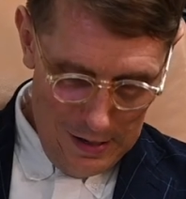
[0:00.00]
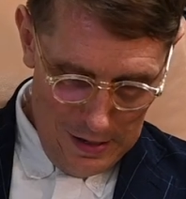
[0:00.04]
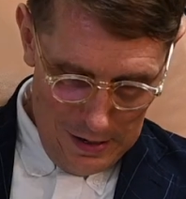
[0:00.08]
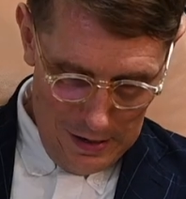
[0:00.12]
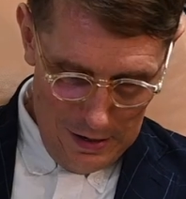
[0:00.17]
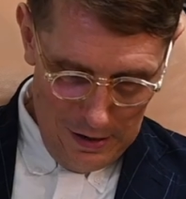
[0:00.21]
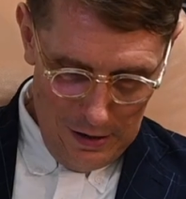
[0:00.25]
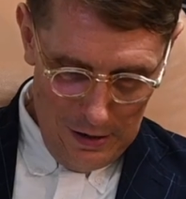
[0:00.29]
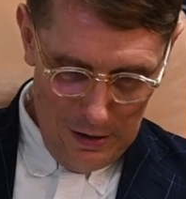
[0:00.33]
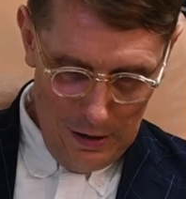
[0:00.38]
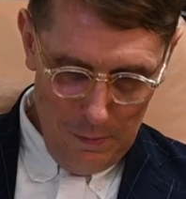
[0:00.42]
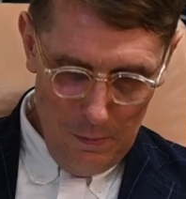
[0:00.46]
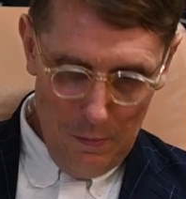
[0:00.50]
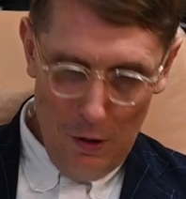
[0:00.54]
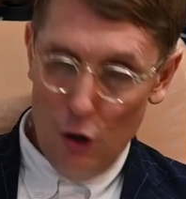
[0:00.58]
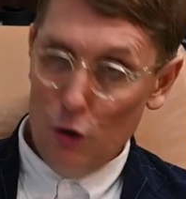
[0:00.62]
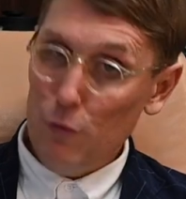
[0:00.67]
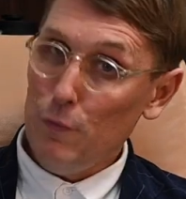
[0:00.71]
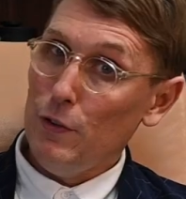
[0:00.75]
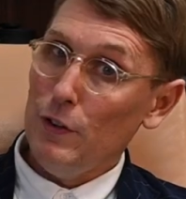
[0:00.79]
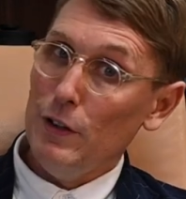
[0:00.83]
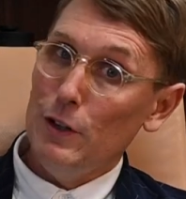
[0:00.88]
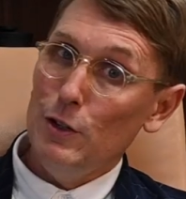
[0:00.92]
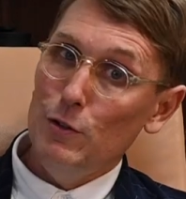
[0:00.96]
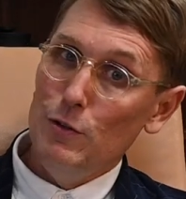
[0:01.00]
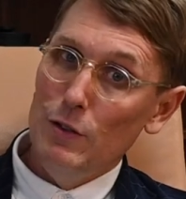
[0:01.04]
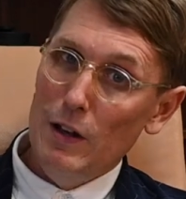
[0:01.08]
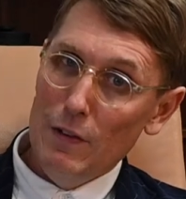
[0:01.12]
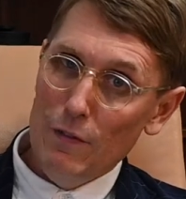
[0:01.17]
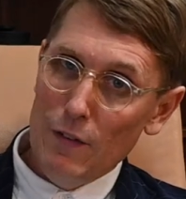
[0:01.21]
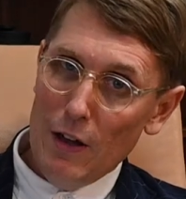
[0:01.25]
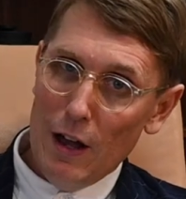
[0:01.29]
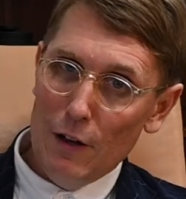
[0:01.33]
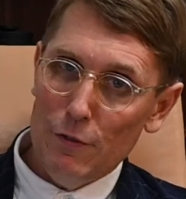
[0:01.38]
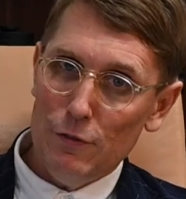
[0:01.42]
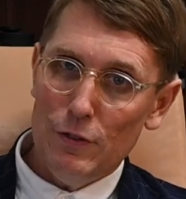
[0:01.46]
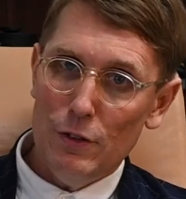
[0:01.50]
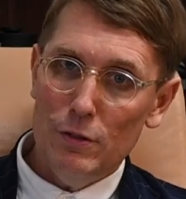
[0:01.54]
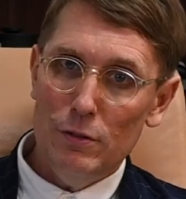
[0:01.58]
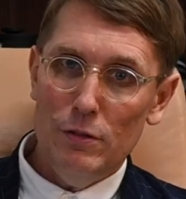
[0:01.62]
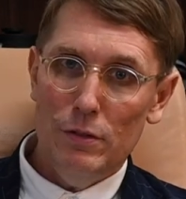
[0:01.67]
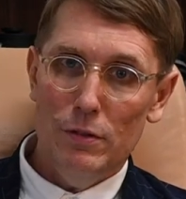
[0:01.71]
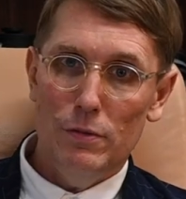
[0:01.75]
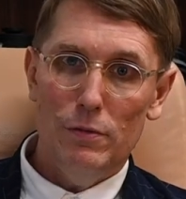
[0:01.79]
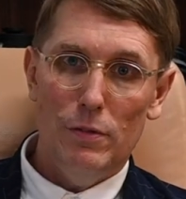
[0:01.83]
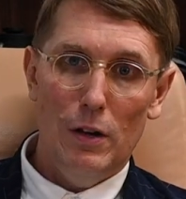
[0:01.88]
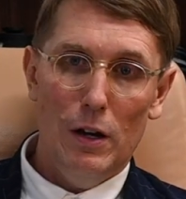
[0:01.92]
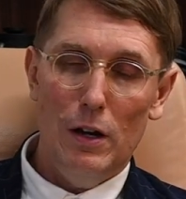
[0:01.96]
Hopefully you never have to.
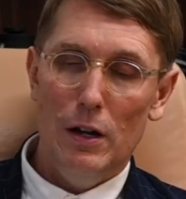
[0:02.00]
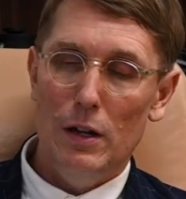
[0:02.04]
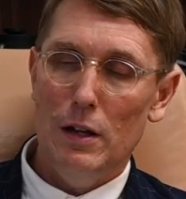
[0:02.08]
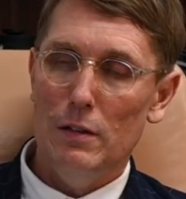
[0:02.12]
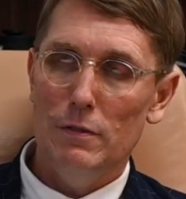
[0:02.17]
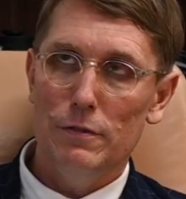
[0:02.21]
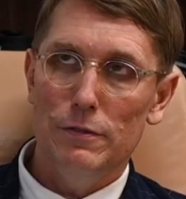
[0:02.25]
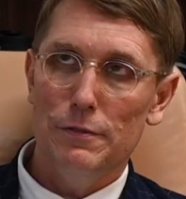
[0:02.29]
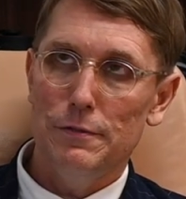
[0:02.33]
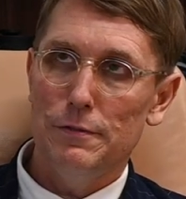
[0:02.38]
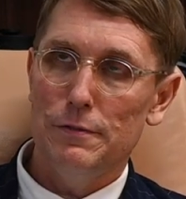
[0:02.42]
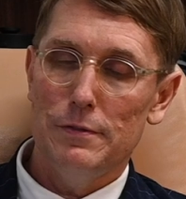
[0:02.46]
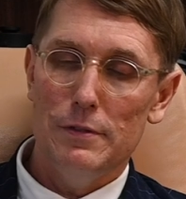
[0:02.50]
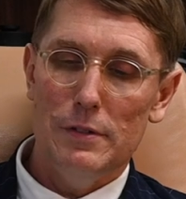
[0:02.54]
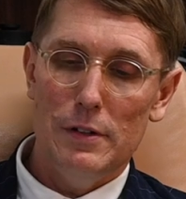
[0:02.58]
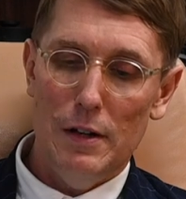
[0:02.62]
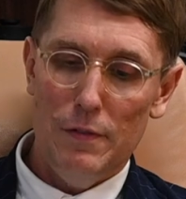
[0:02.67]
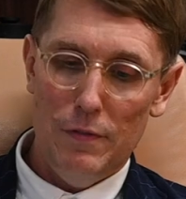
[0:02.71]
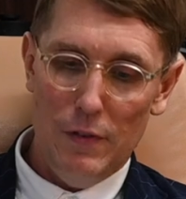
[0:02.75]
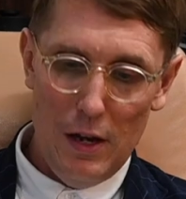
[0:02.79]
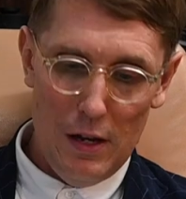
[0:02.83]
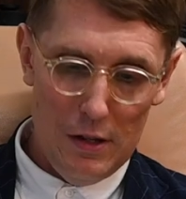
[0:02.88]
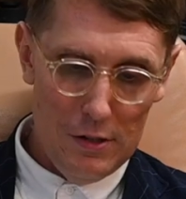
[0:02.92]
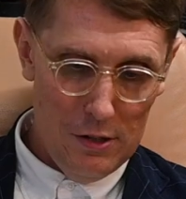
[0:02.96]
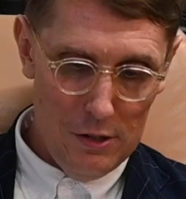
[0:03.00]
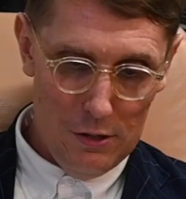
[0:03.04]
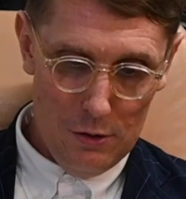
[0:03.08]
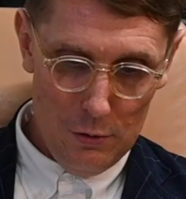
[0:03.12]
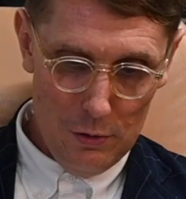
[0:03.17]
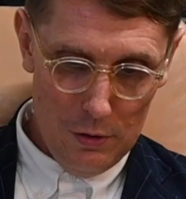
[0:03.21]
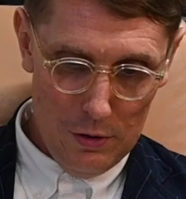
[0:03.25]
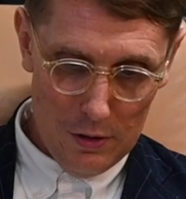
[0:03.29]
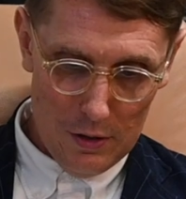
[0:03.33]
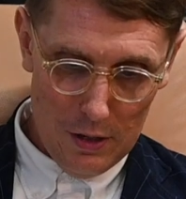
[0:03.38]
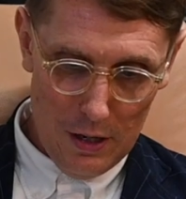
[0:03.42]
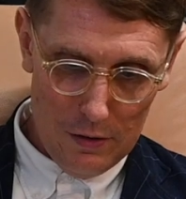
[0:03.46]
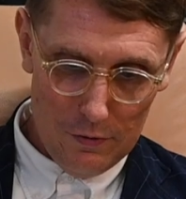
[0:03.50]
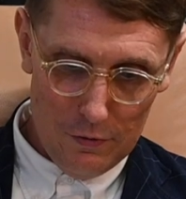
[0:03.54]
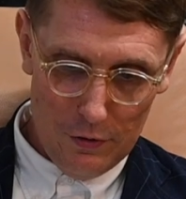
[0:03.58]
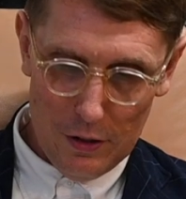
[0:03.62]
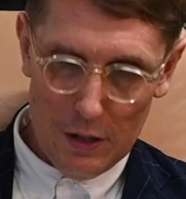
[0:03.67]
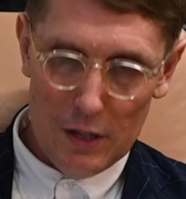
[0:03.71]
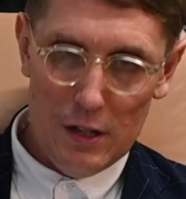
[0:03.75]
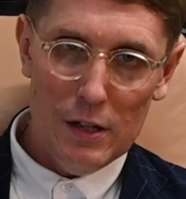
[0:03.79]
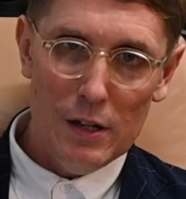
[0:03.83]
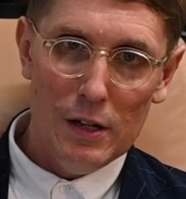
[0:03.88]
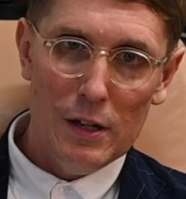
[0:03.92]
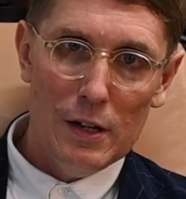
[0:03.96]
I have never had to do it,
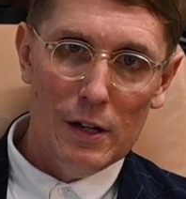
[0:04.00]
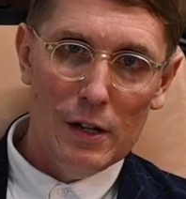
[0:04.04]
thankfully.